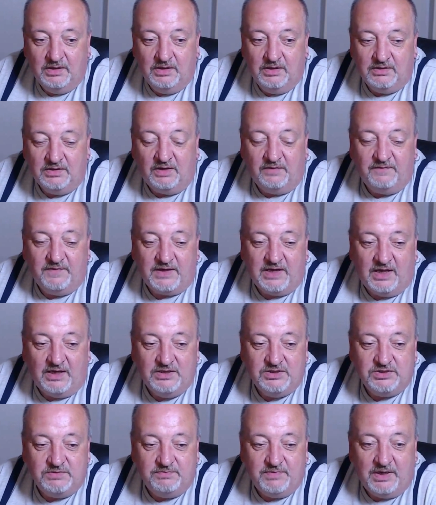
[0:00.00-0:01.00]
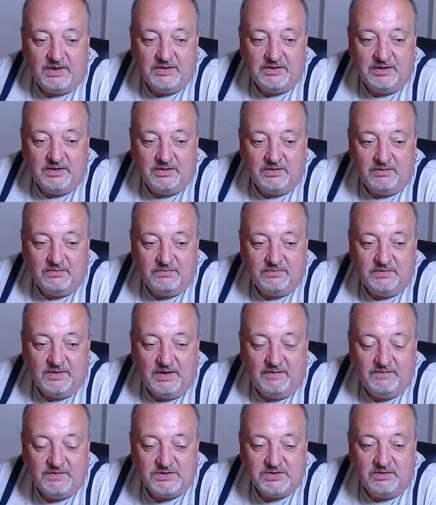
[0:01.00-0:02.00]
notification button, and
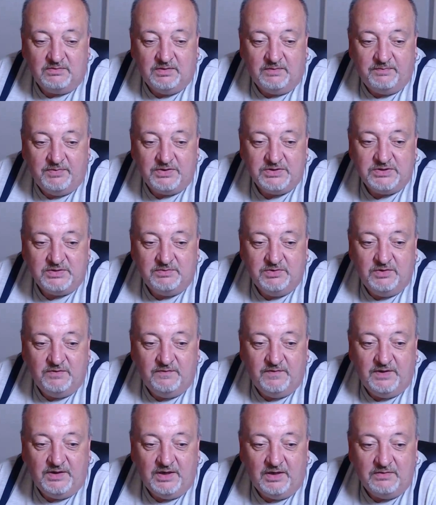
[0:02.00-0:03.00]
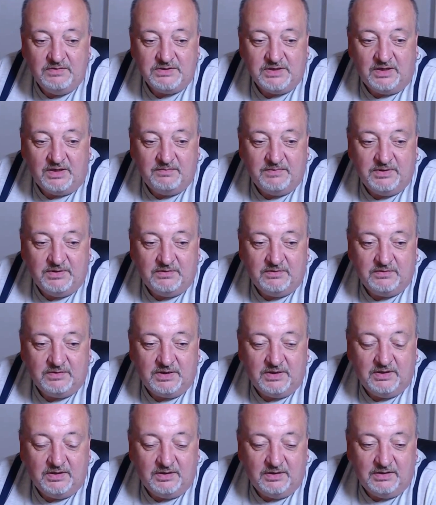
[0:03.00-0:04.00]
every time I put some new videos up you'll
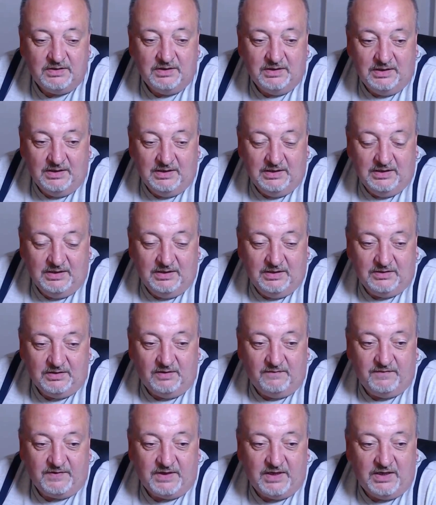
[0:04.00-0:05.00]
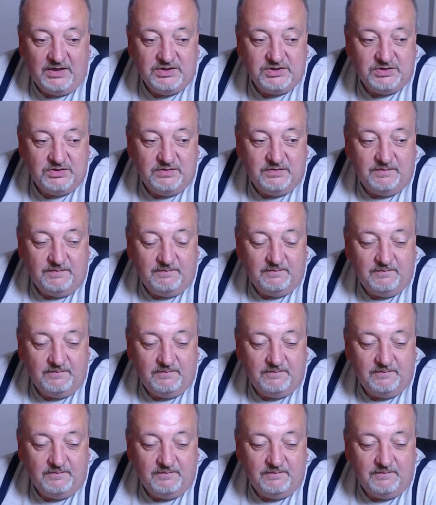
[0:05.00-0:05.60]
get notification.